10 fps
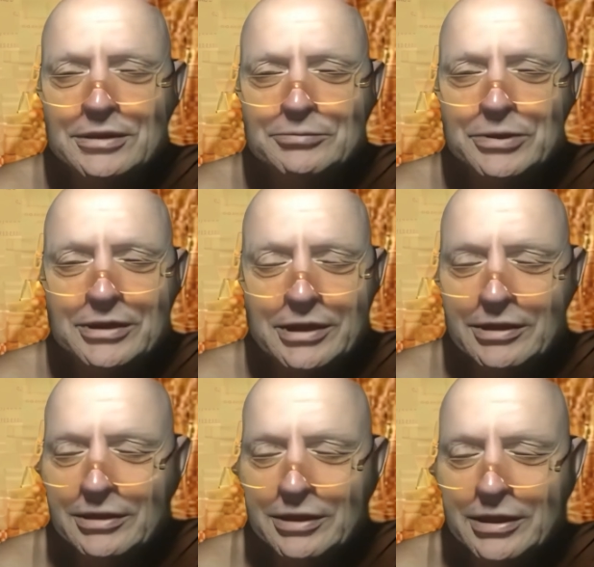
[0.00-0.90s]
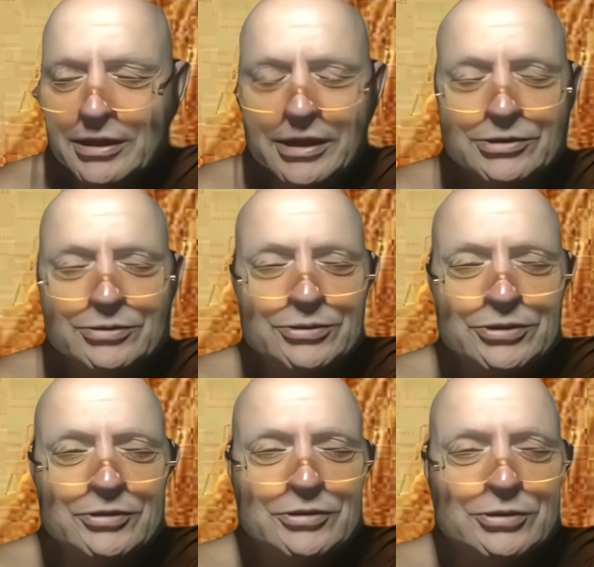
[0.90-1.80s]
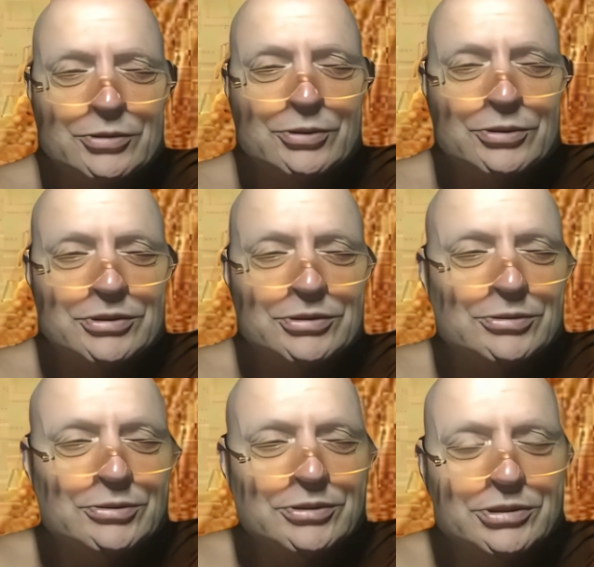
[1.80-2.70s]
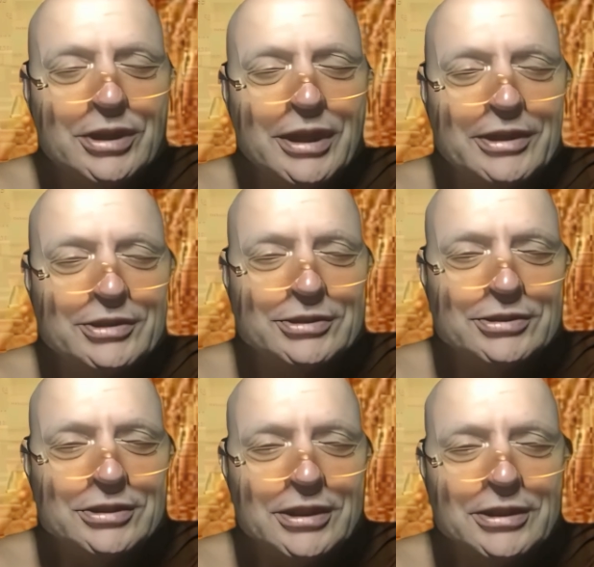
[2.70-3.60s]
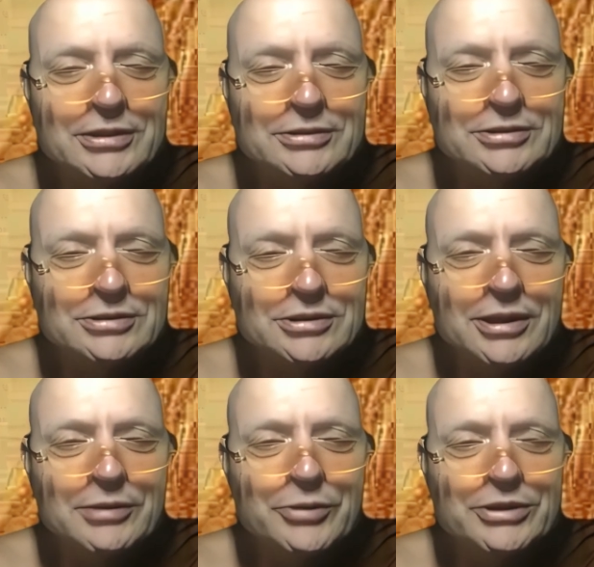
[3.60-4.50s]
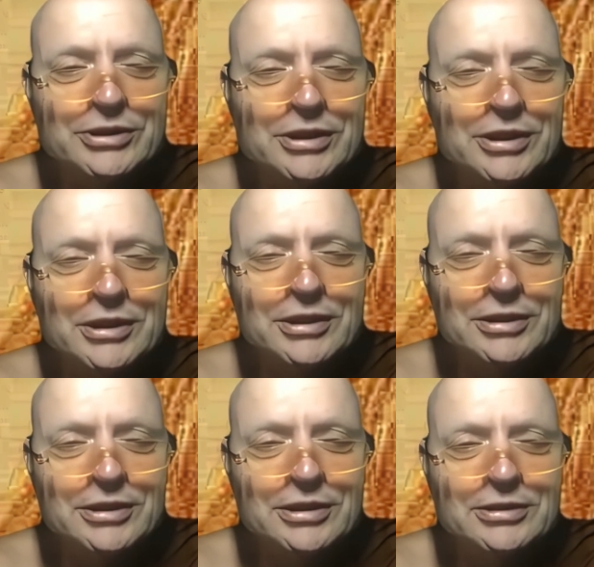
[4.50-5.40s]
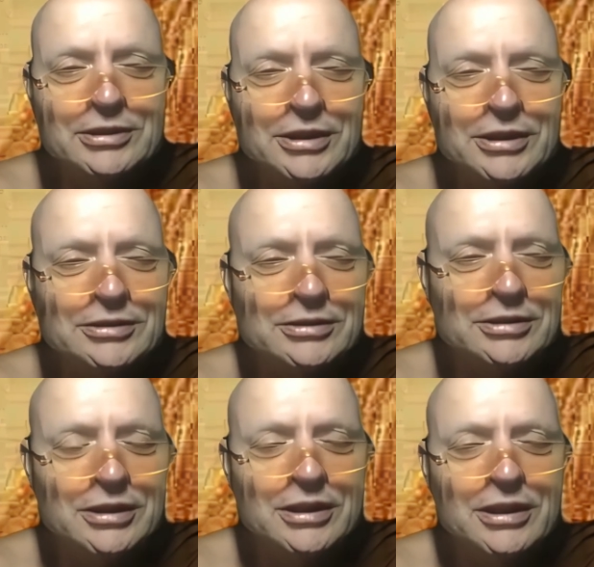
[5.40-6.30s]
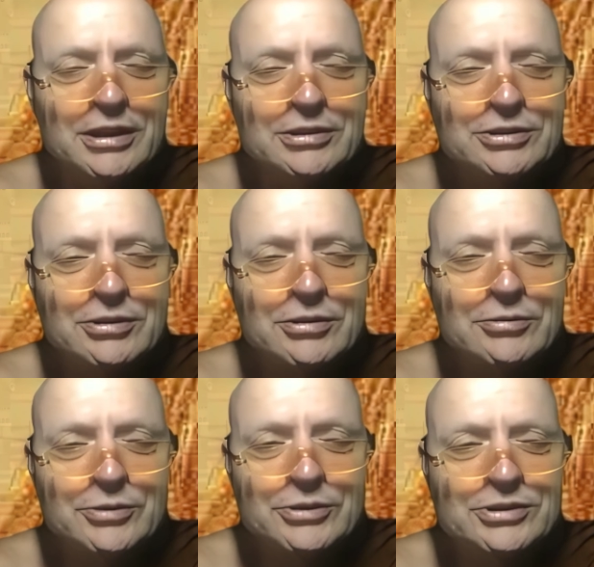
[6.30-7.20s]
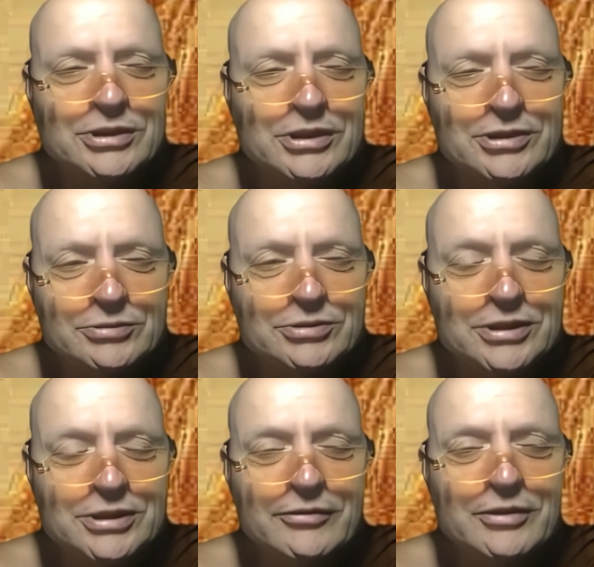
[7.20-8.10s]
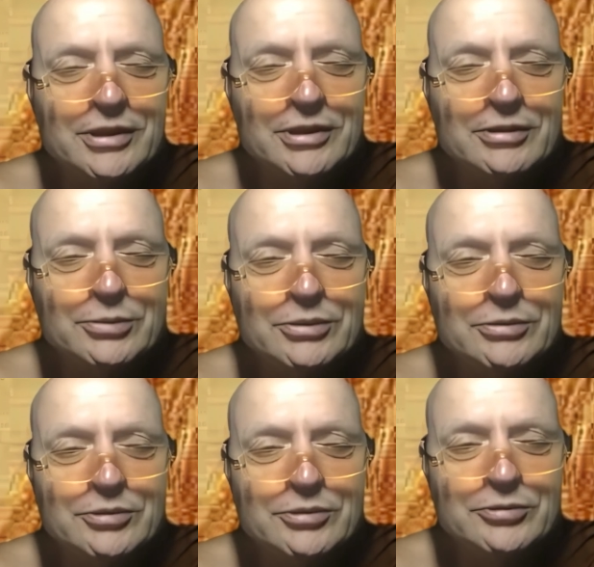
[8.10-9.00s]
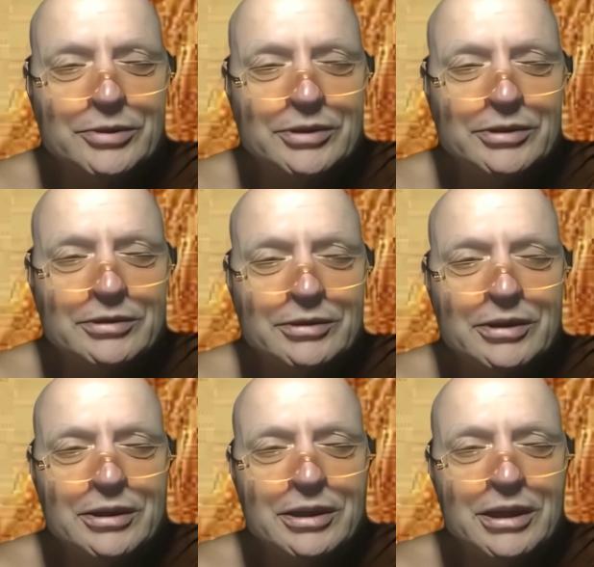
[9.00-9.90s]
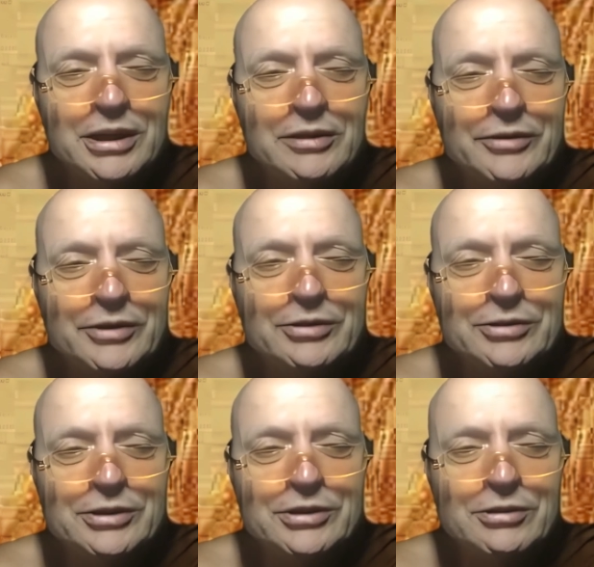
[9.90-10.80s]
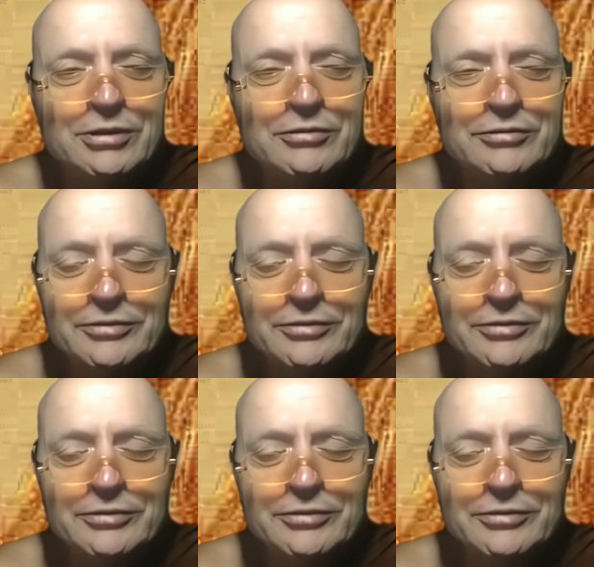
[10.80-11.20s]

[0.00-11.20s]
but there it is also the door to distraction and time wasting and and and so on, which things which definitely the Buddha would have been uh, very critical of.